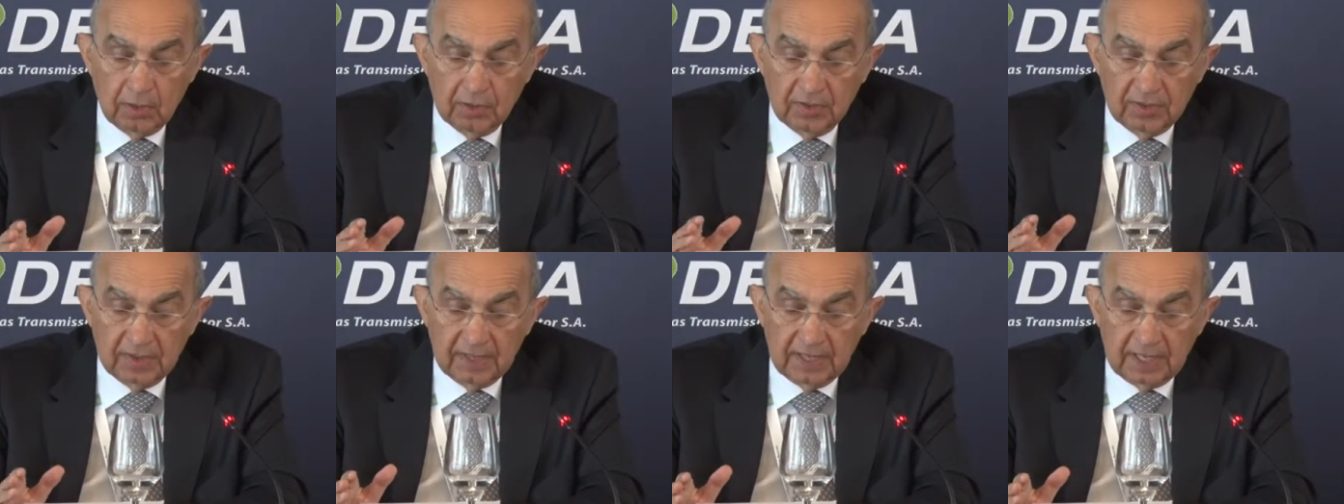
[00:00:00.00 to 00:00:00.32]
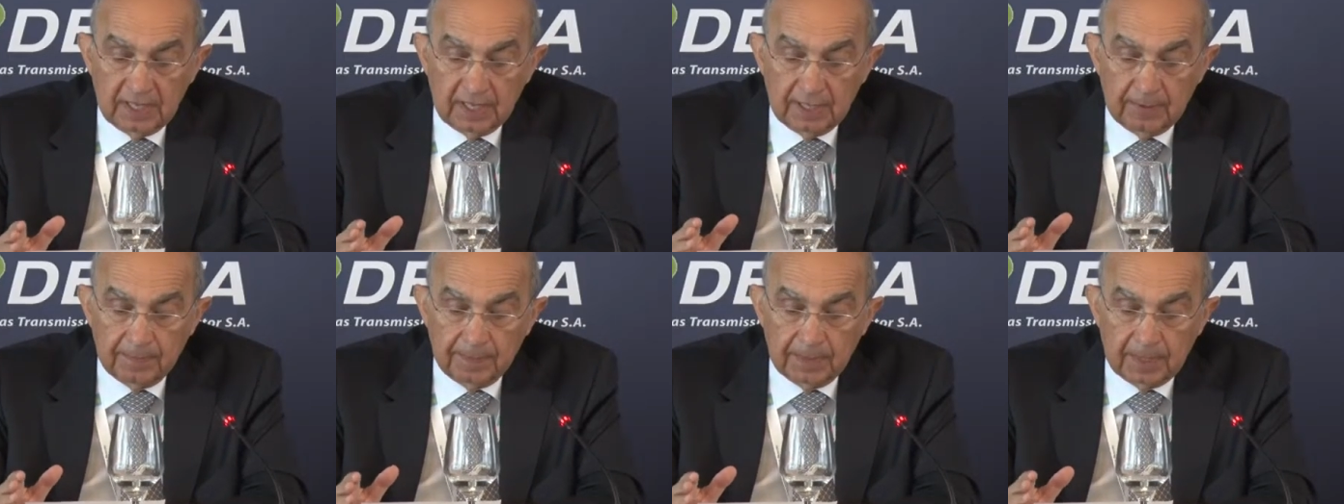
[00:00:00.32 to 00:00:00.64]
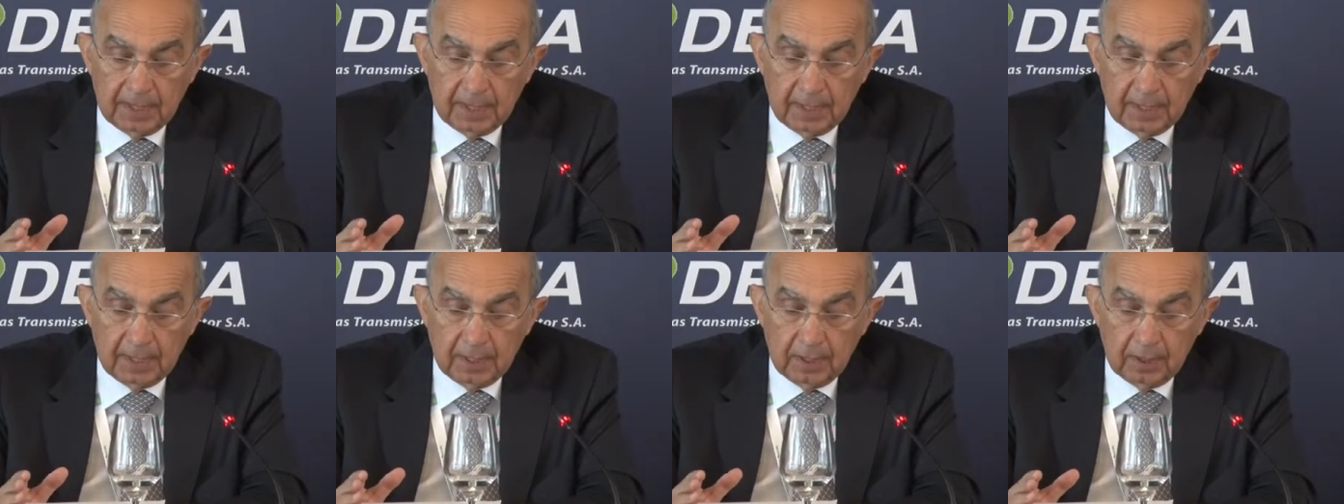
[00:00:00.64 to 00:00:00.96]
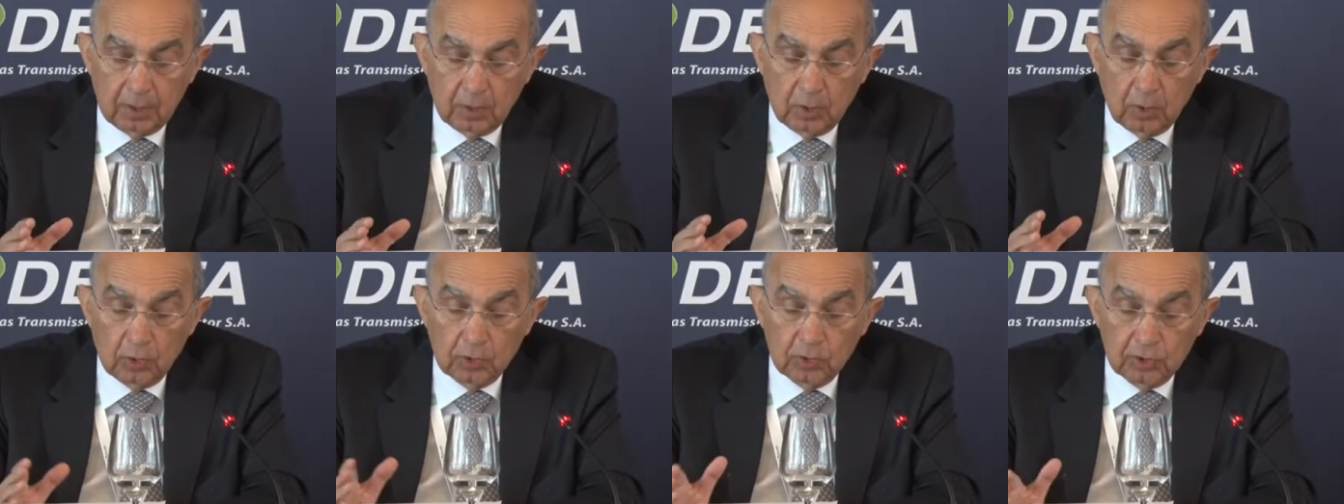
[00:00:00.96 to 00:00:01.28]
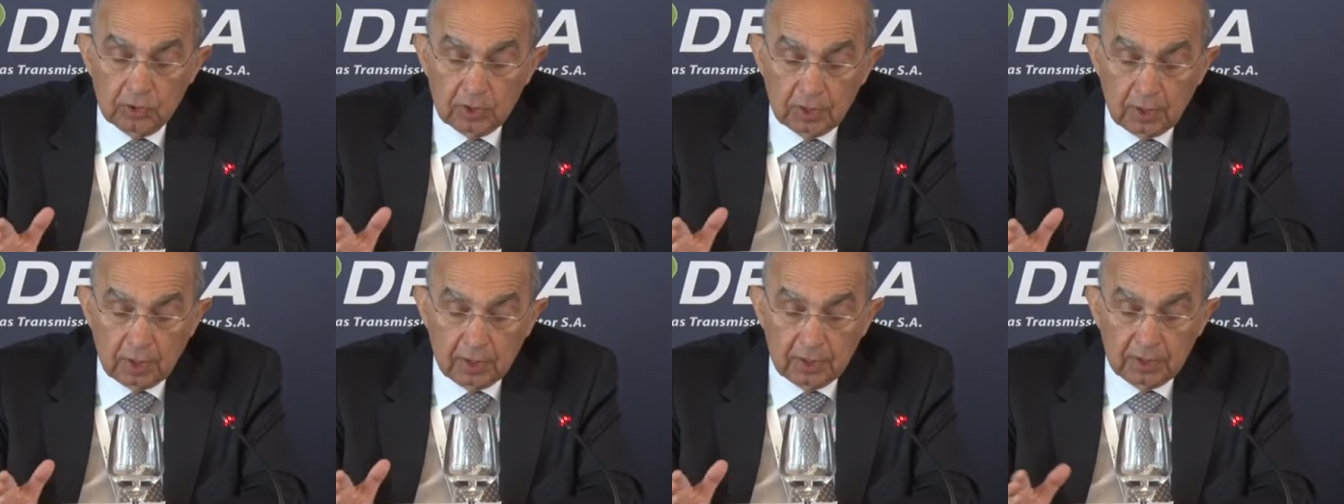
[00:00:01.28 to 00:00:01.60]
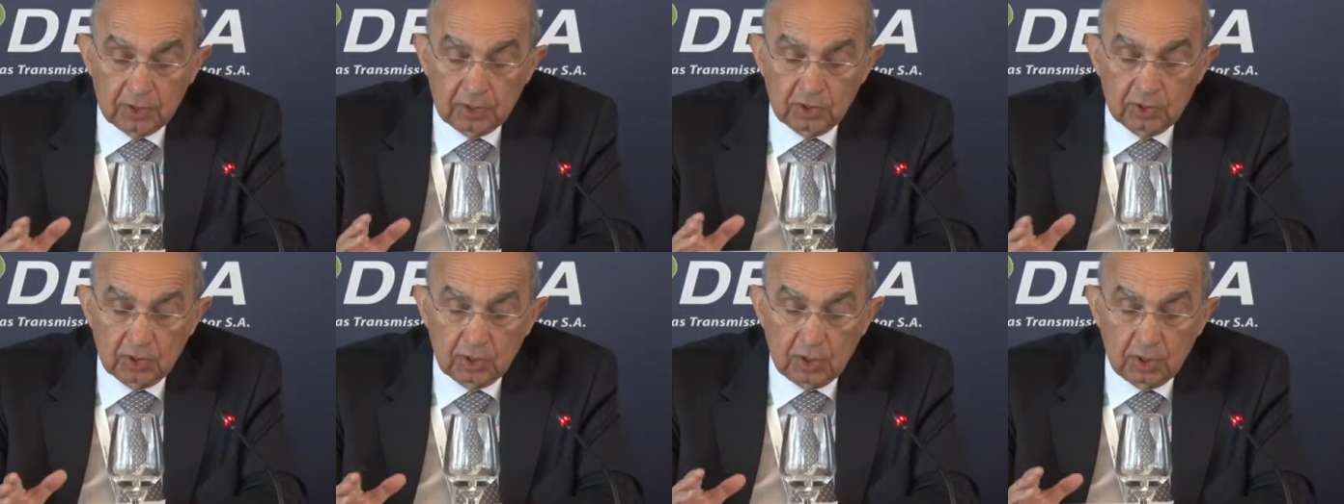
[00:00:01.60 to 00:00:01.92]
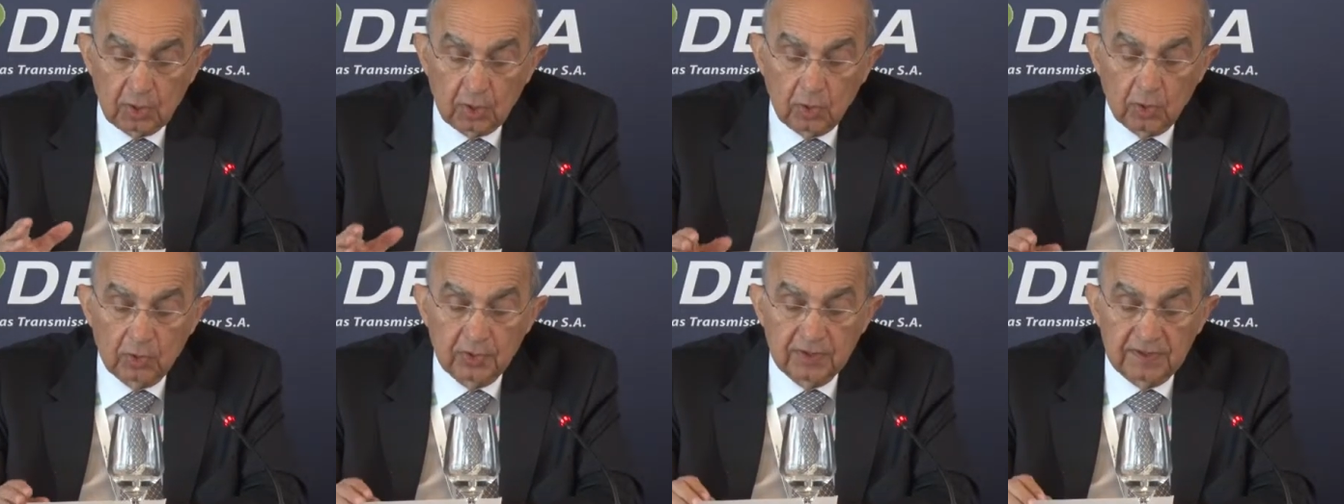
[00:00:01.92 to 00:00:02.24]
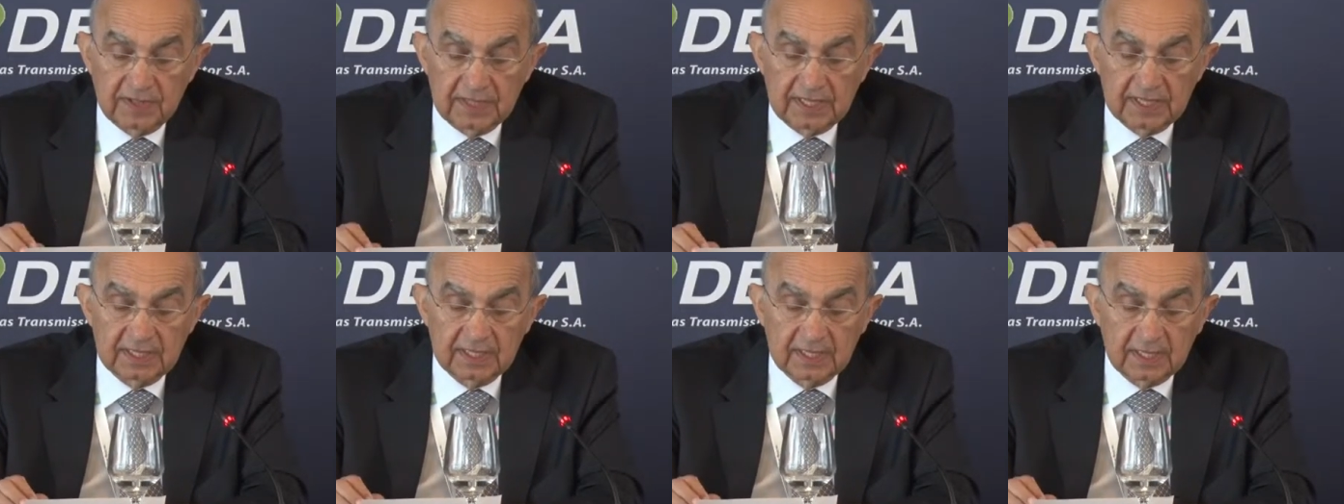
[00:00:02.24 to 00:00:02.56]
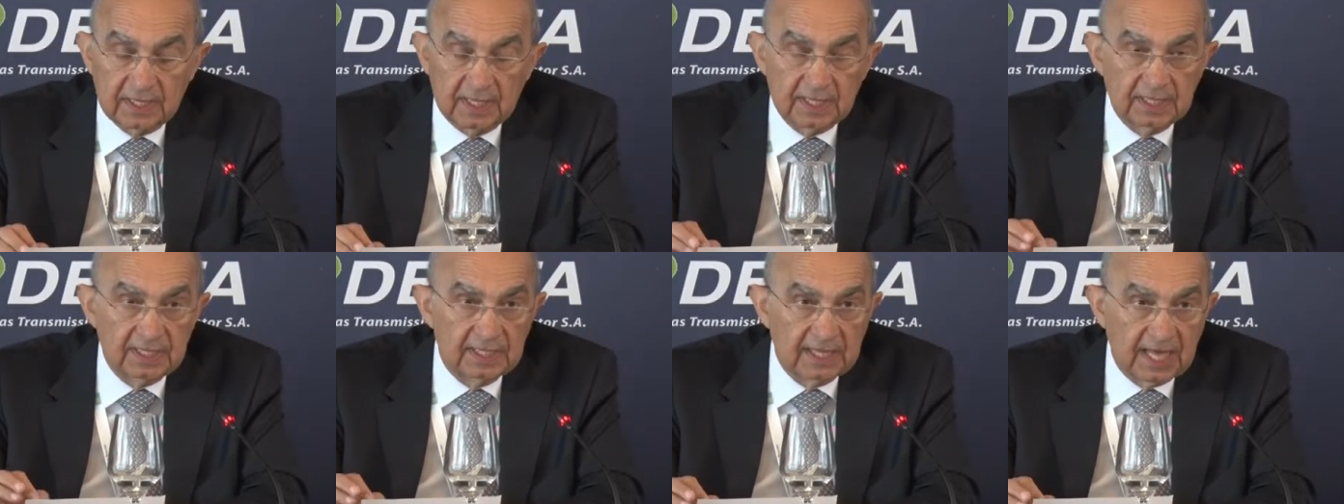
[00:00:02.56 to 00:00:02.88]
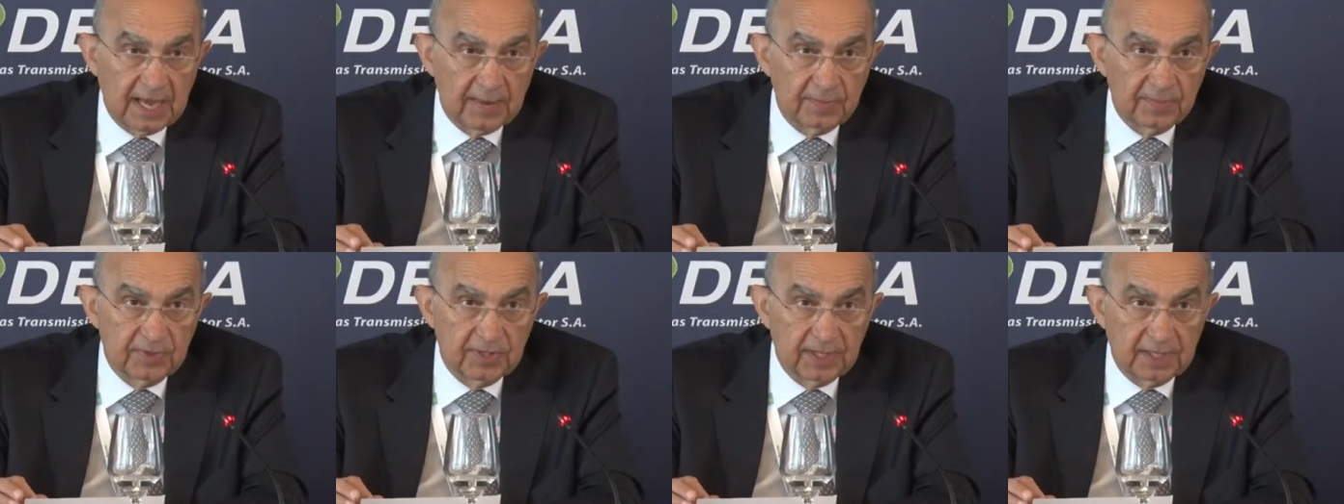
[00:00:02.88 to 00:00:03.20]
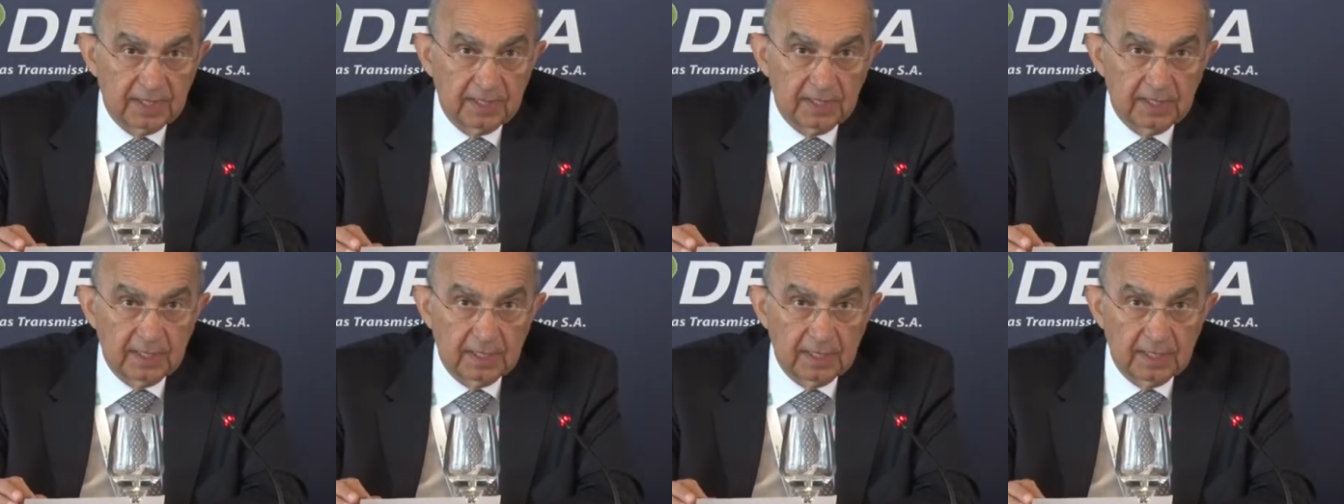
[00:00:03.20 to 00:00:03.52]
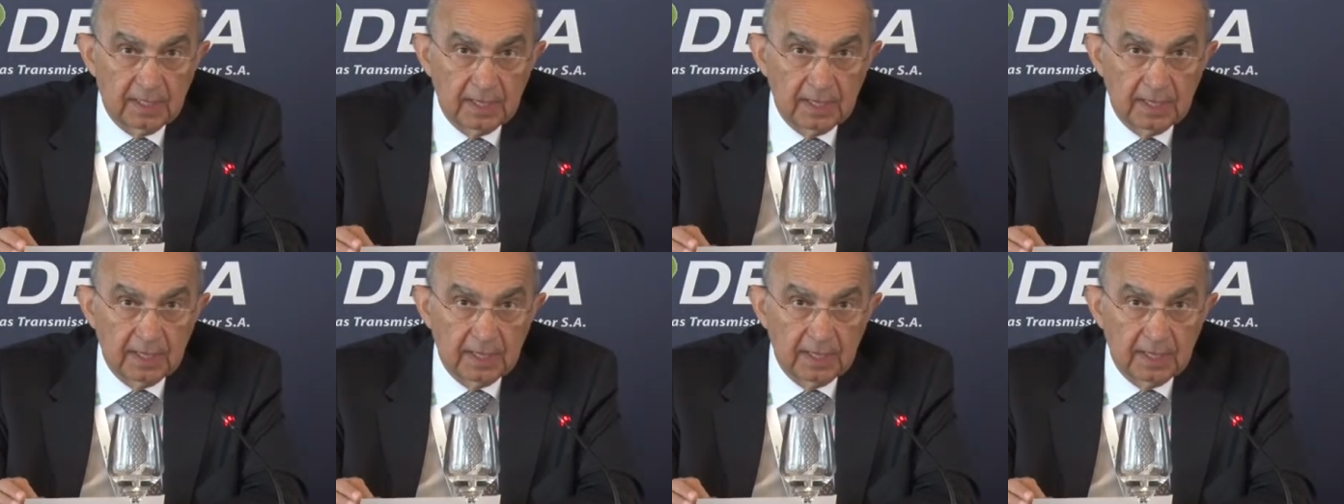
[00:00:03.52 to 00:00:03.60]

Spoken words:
the concerns on this subject,